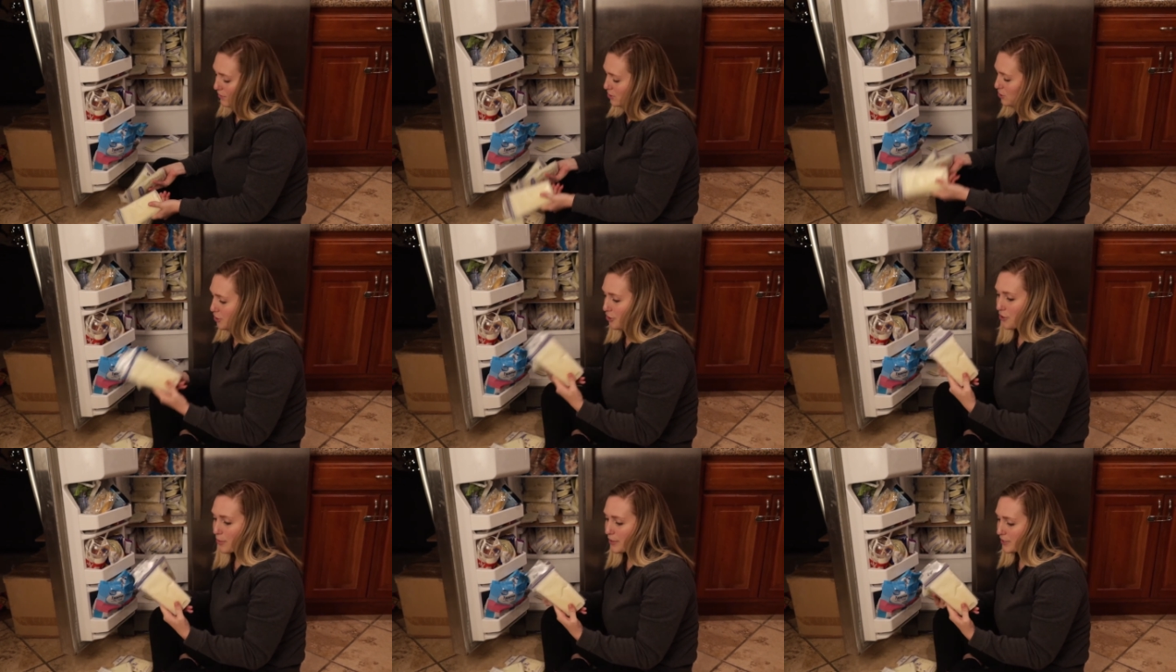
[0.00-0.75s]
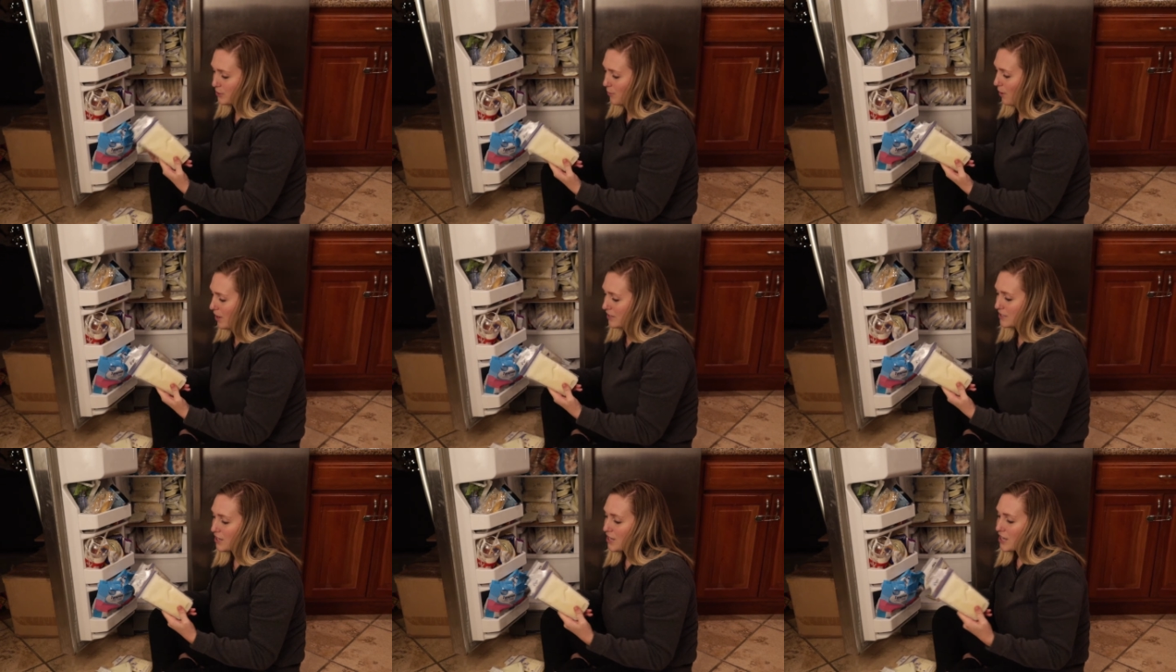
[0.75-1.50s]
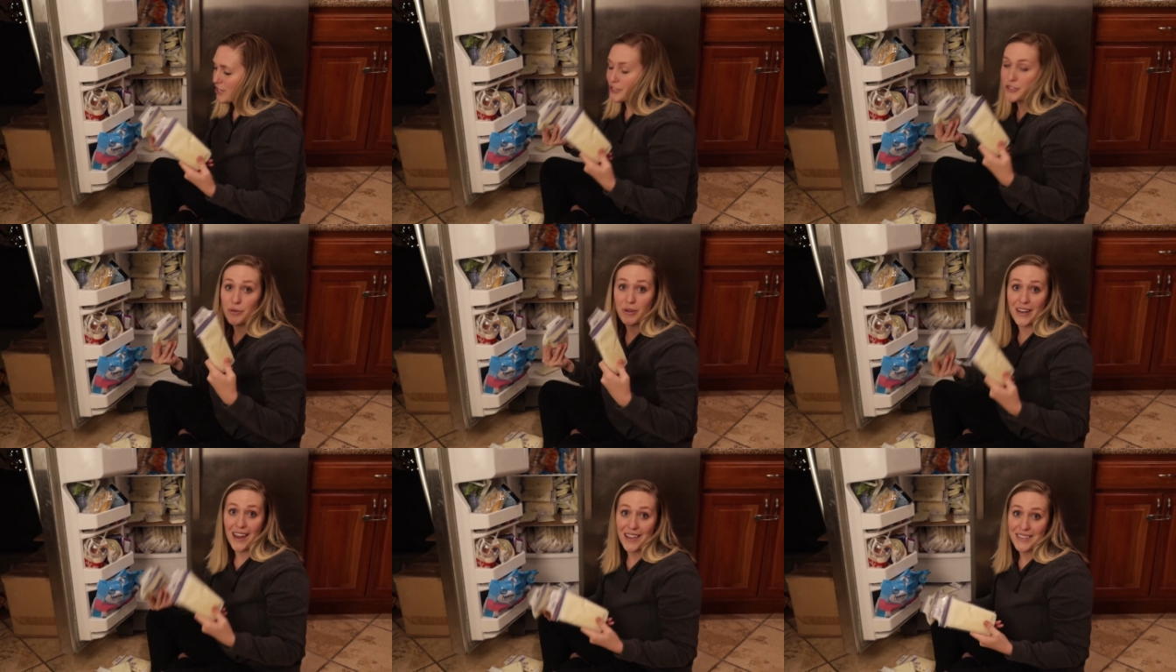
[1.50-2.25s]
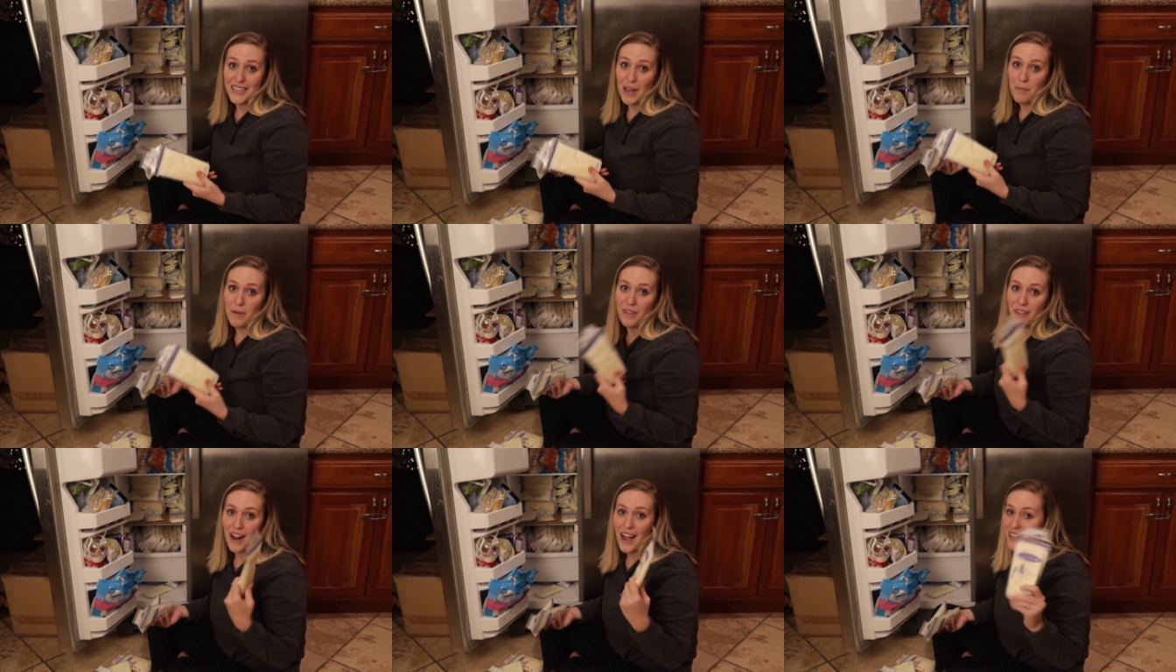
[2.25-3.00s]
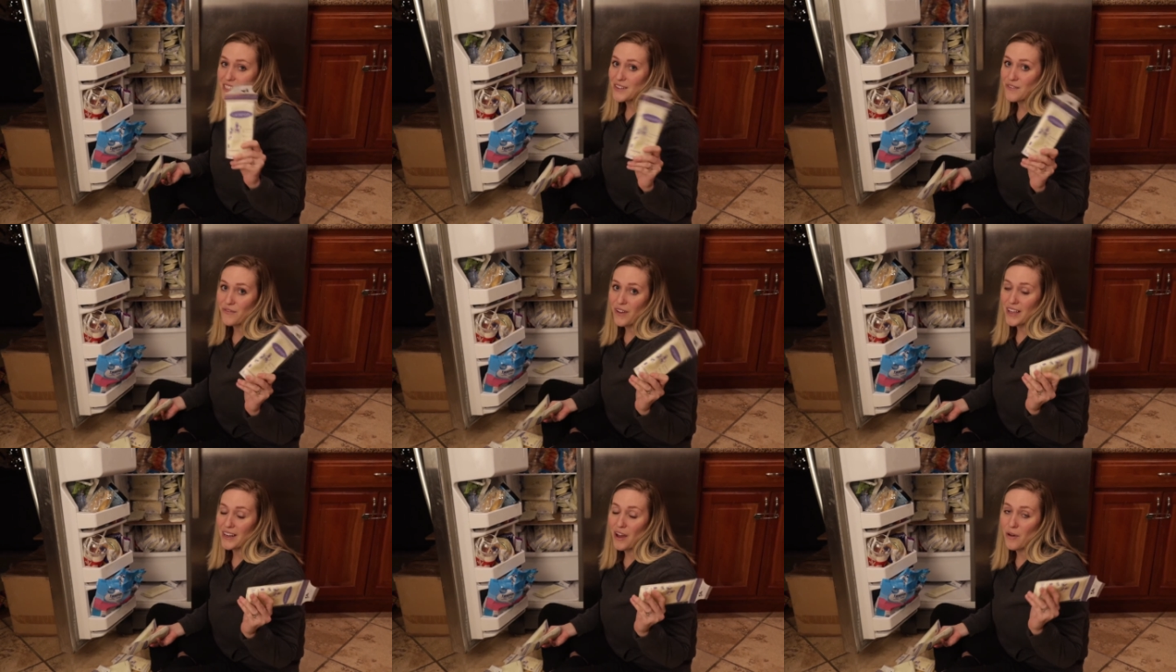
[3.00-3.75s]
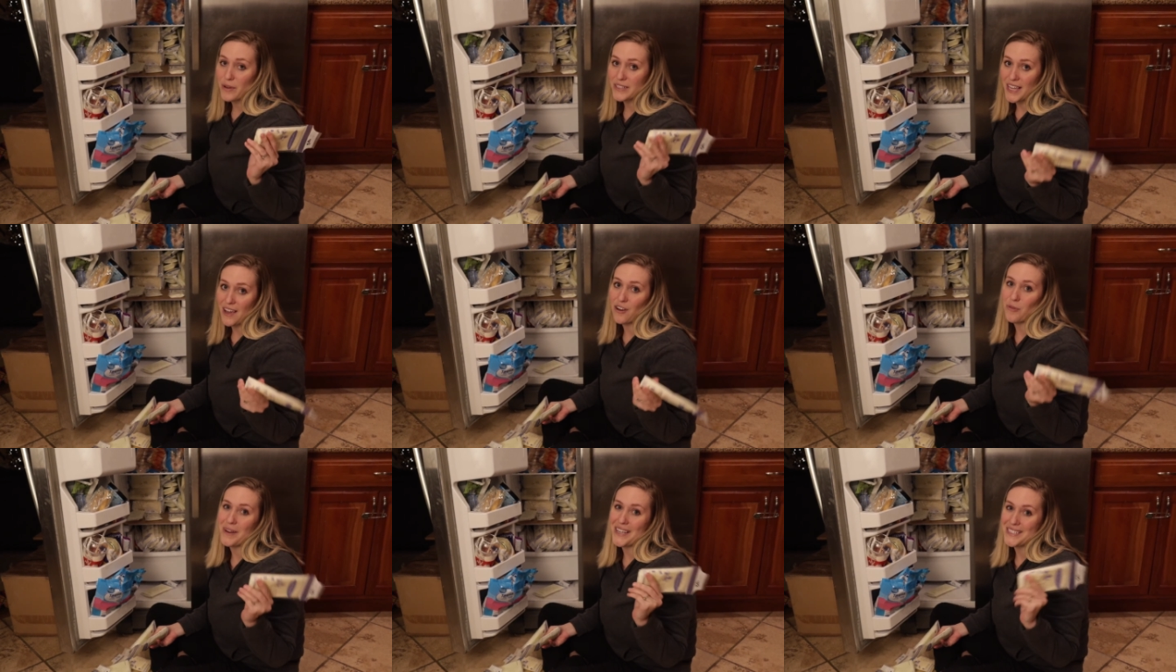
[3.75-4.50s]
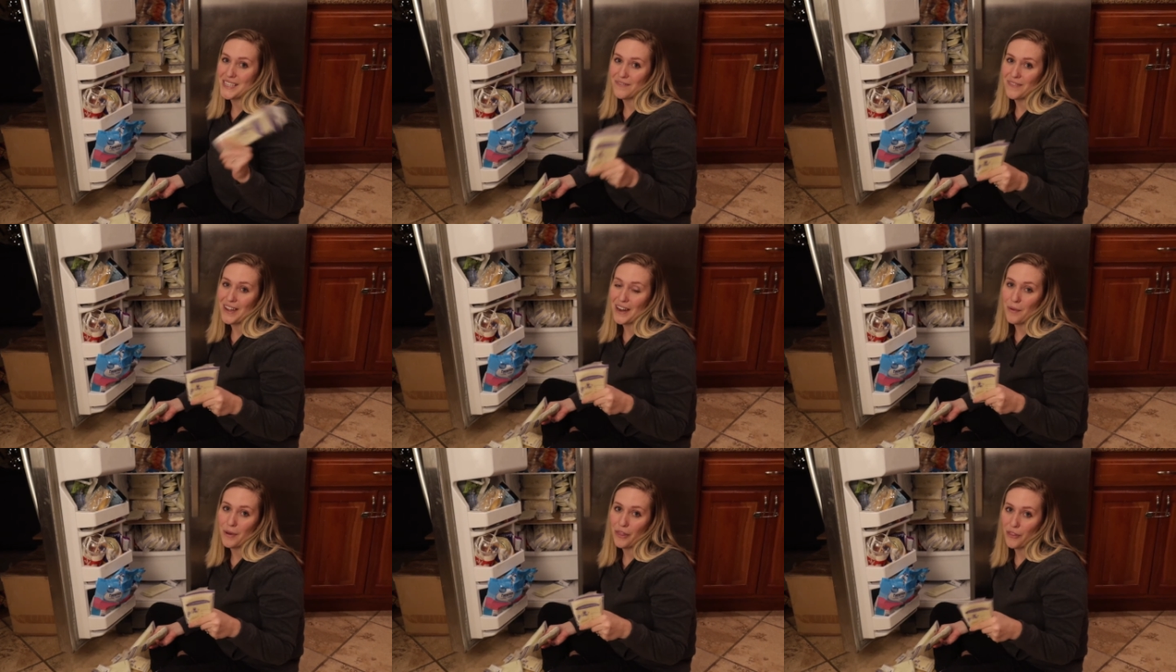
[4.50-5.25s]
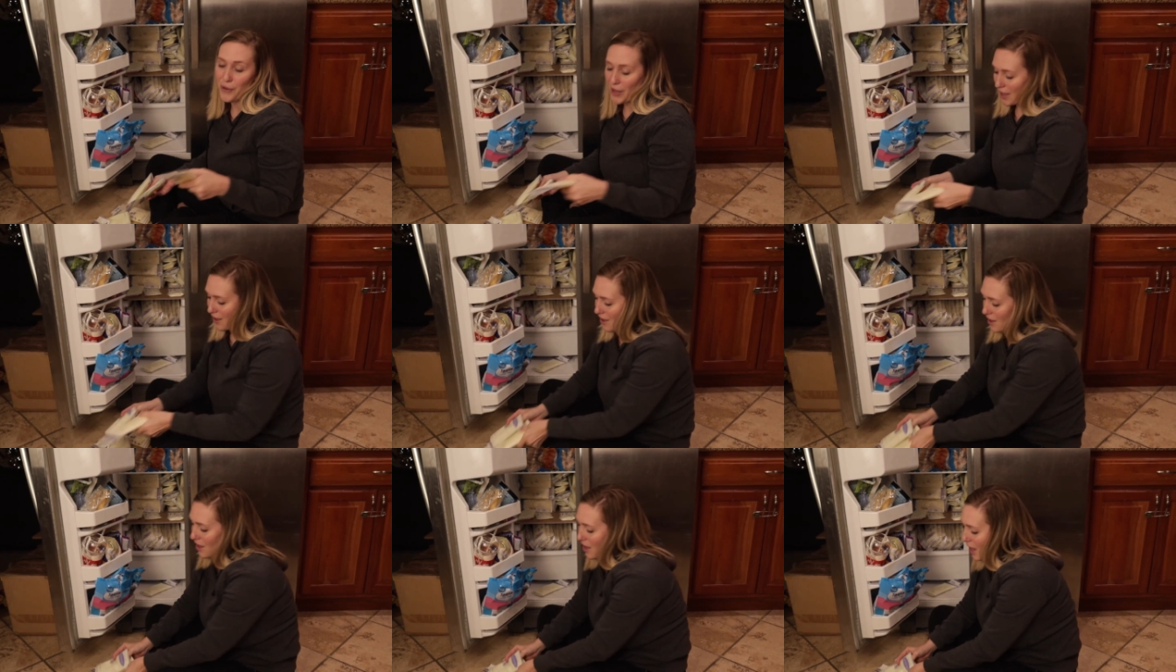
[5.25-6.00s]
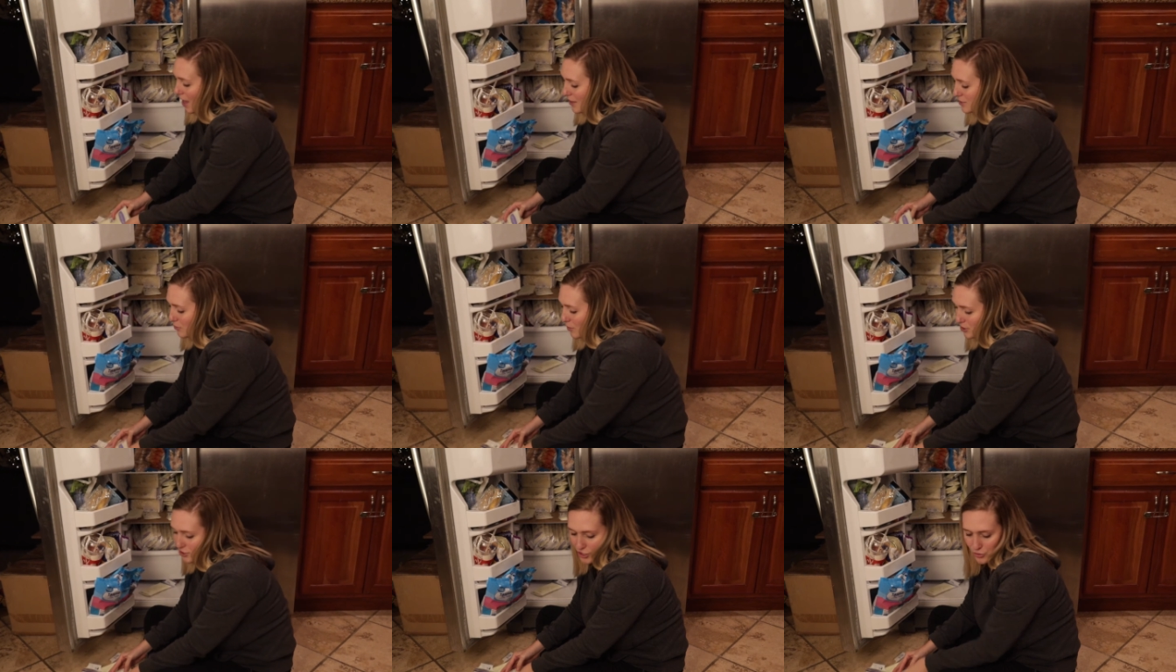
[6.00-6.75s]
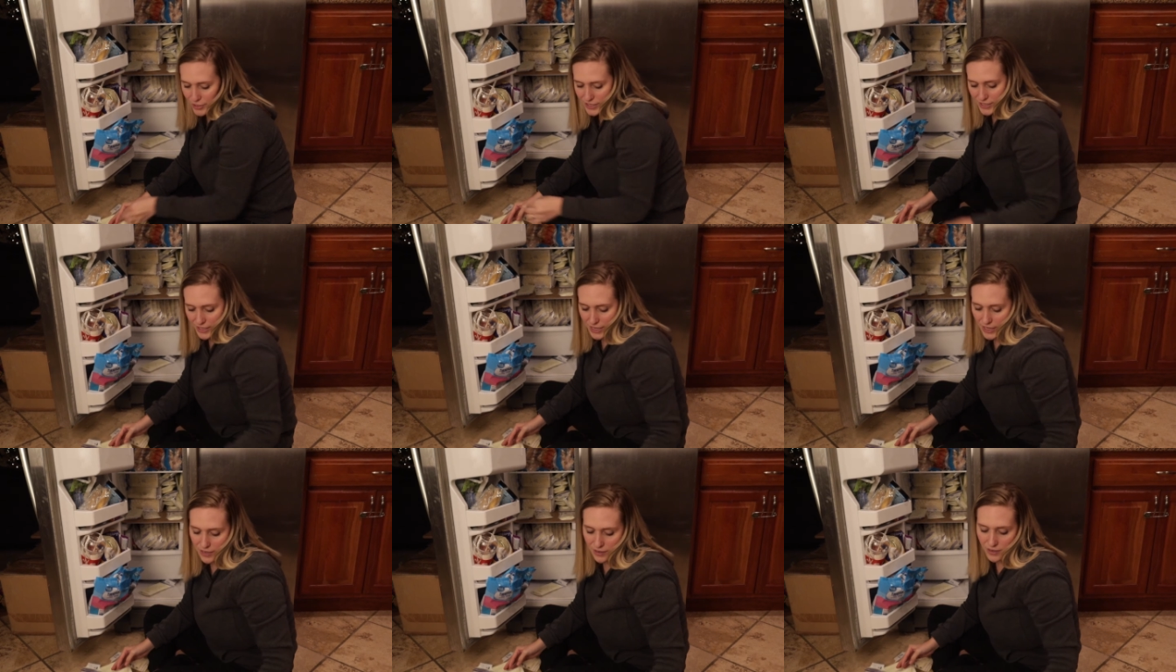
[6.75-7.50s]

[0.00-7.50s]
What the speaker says: So you're going to want to do a next step that I didn't find out with Tanner, but I did find out with Luca. So what you're going to need